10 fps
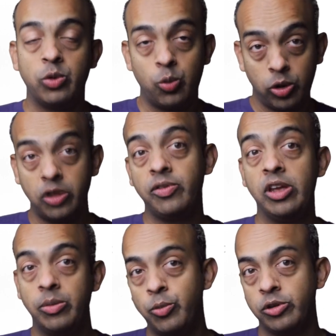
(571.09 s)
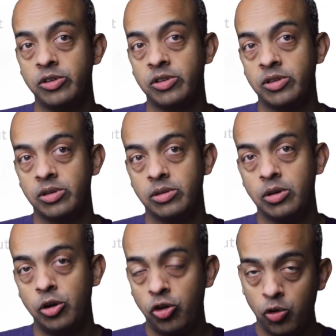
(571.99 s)
where one of the inputs,
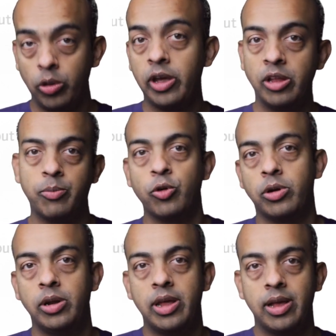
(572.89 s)
the controlling input,